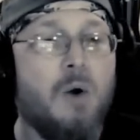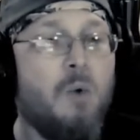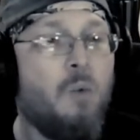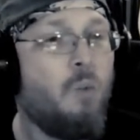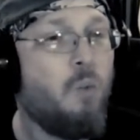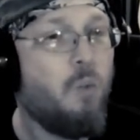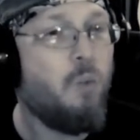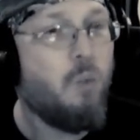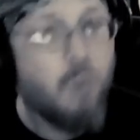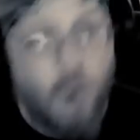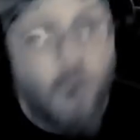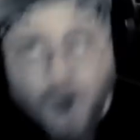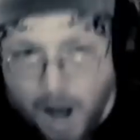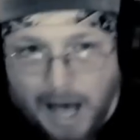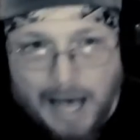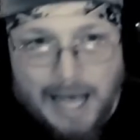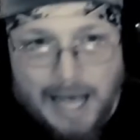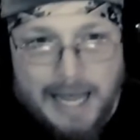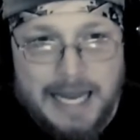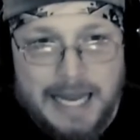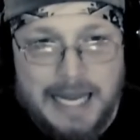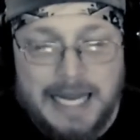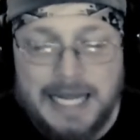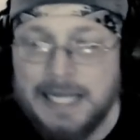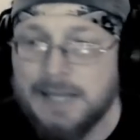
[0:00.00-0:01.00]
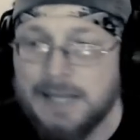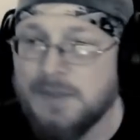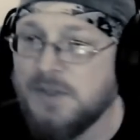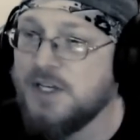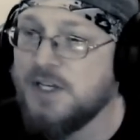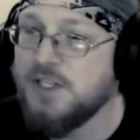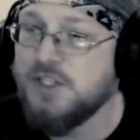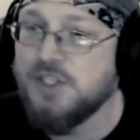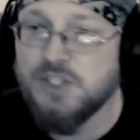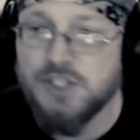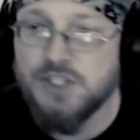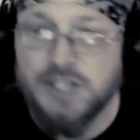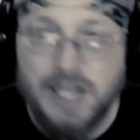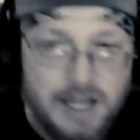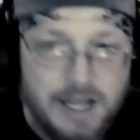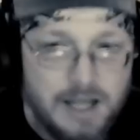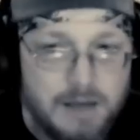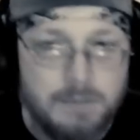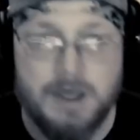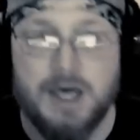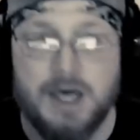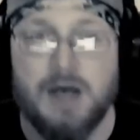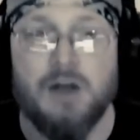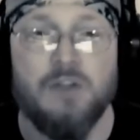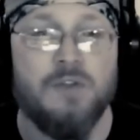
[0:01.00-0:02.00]
Why in the
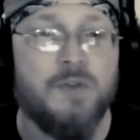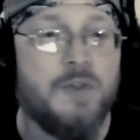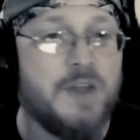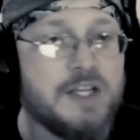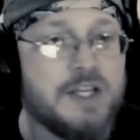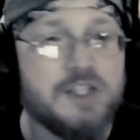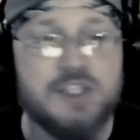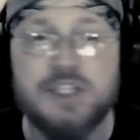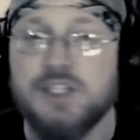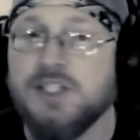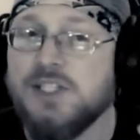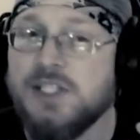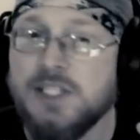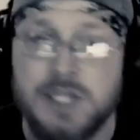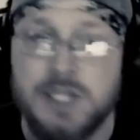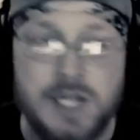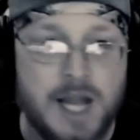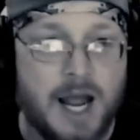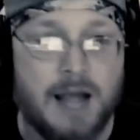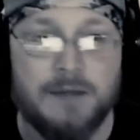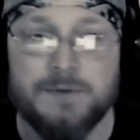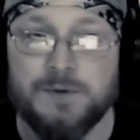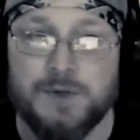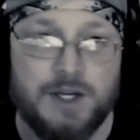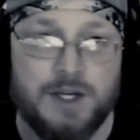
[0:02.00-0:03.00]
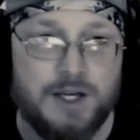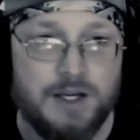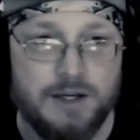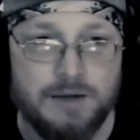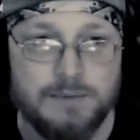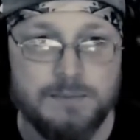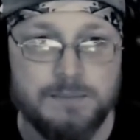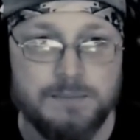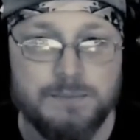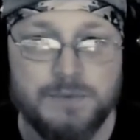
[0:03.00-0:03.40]
Sam hell? This is nothing.